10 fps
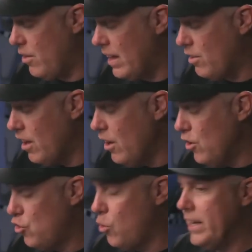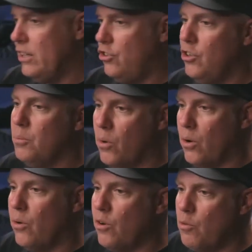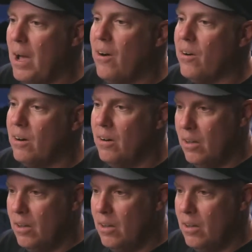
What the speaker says: So that's 22 more horsepower